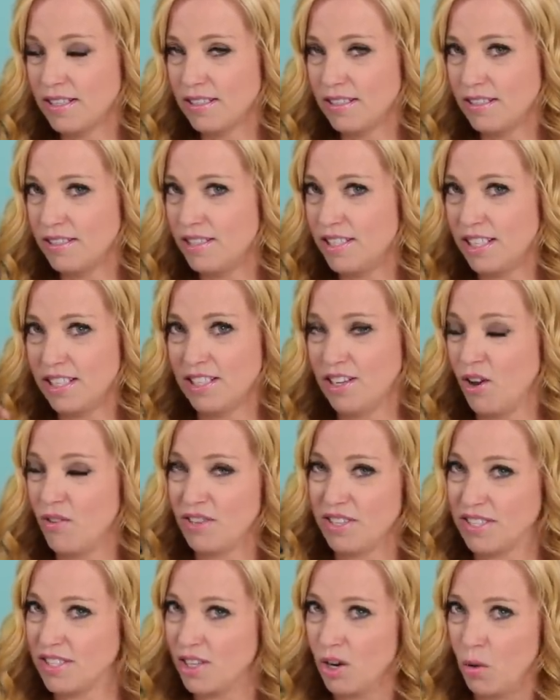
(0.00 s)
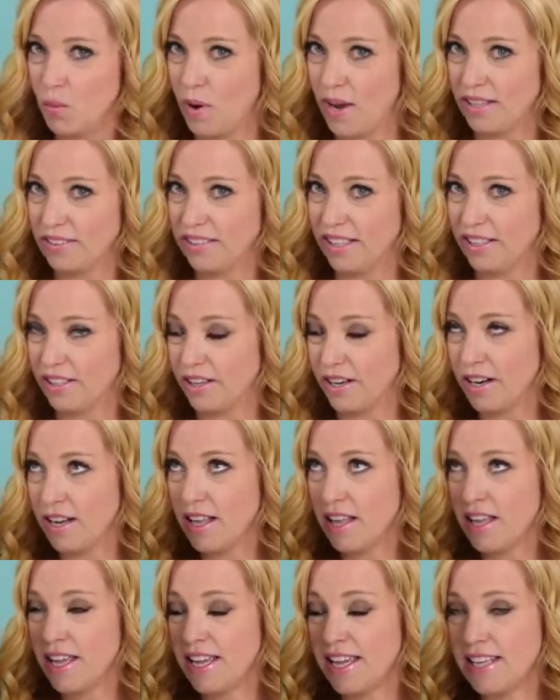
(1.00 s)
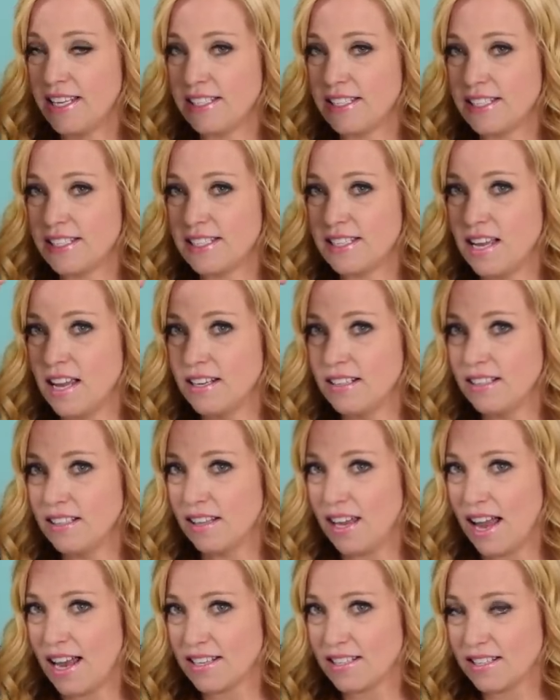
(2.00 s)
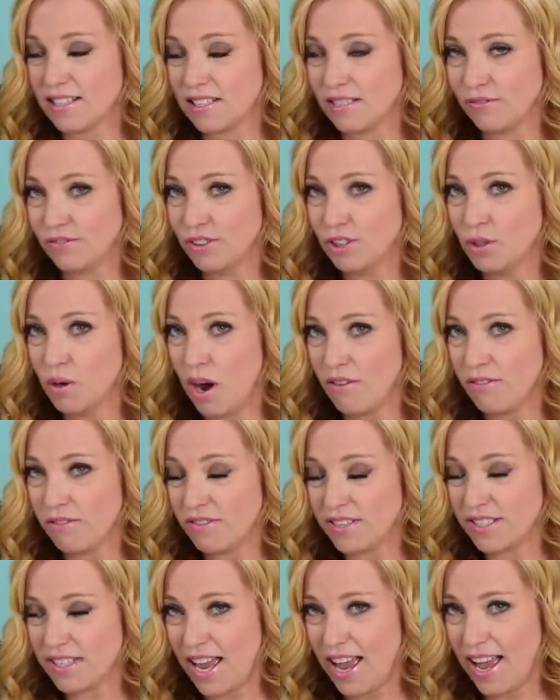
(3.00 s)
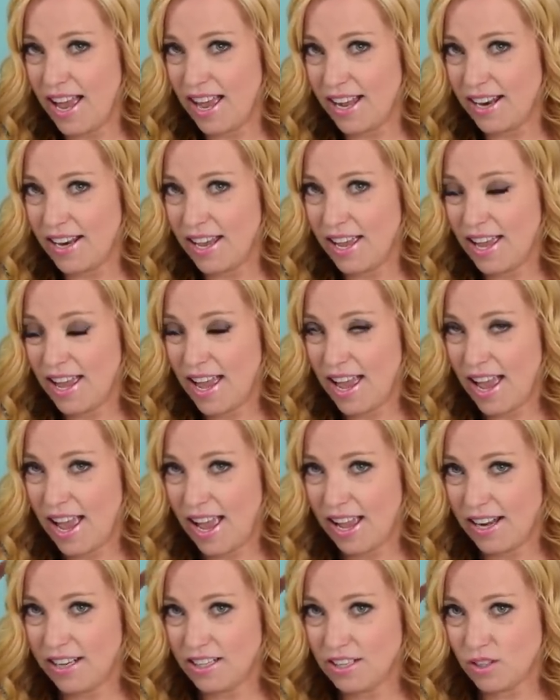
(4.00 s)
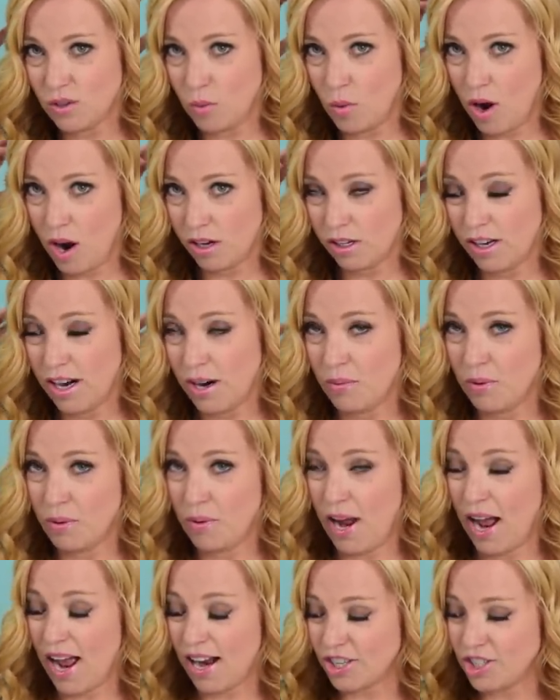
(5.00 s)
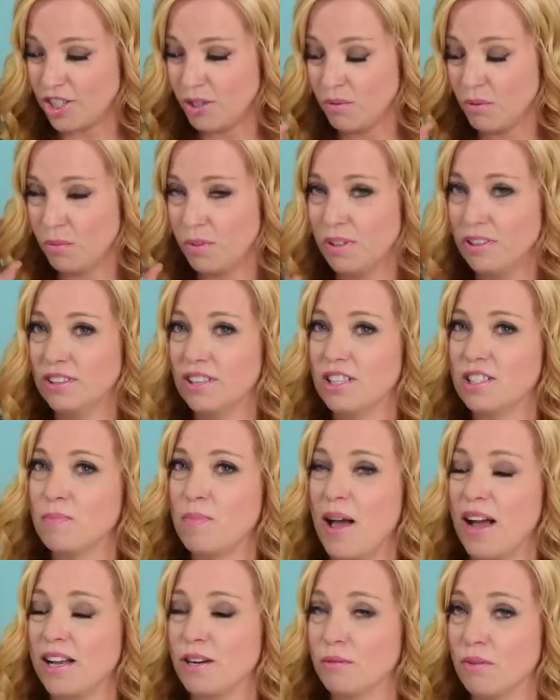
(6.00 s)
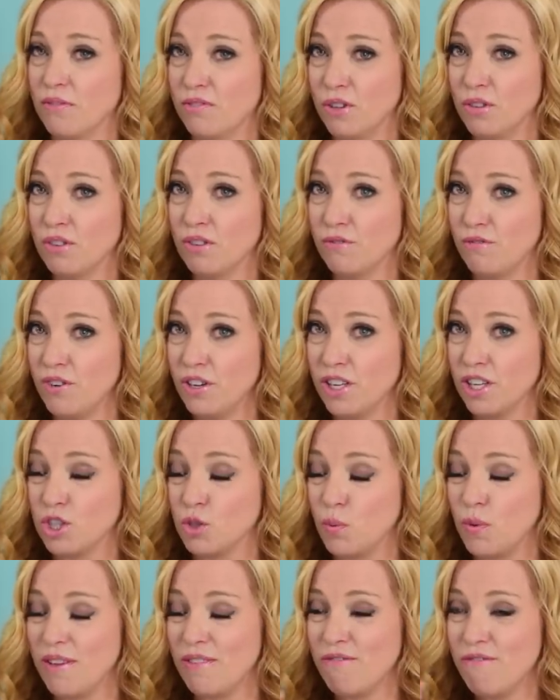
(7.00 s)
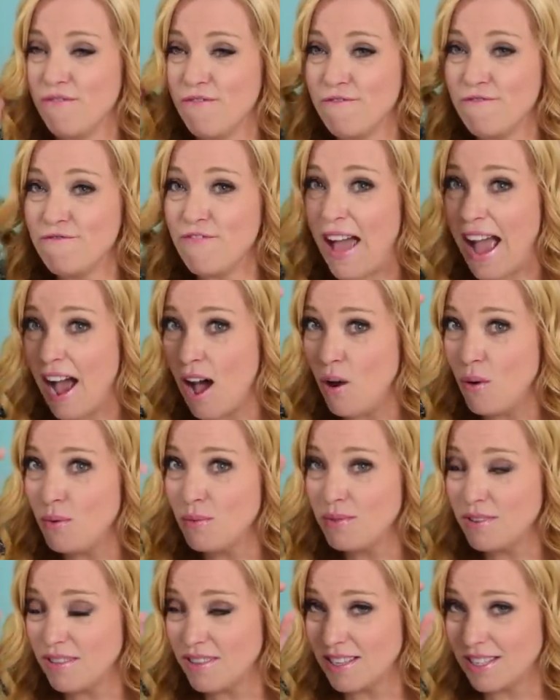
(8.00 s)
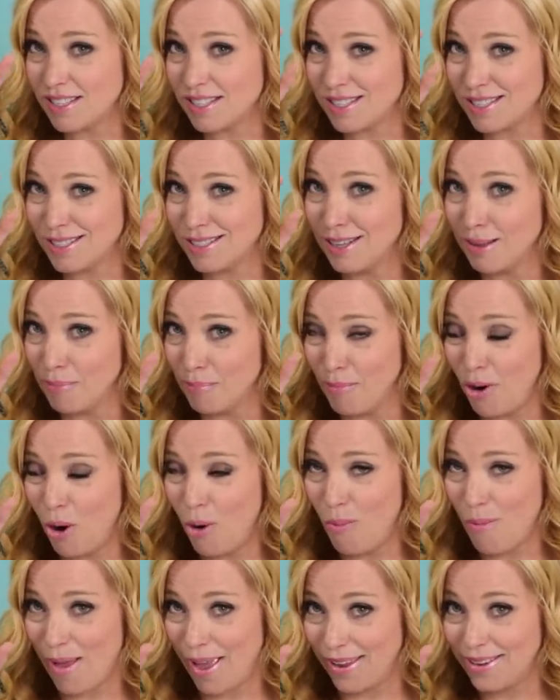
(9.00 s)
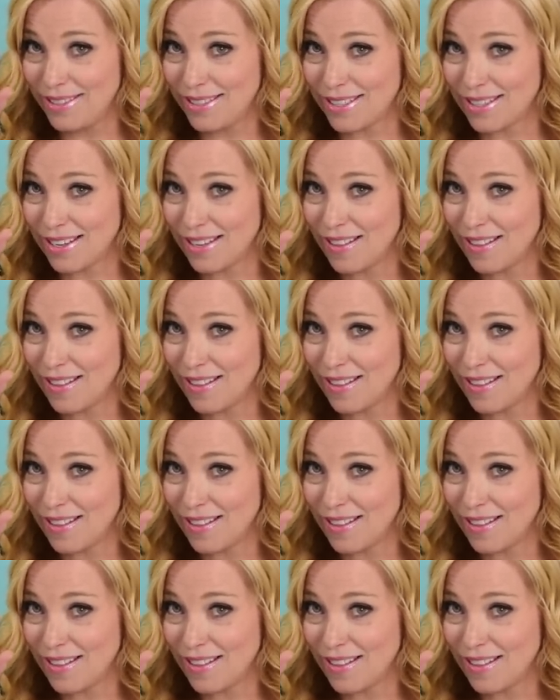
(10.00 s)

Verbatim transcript: didn't know this until way later. His sunglasses flew off of his head and into the water, and we actually, when we looked back and reviewed the footage, we found the moment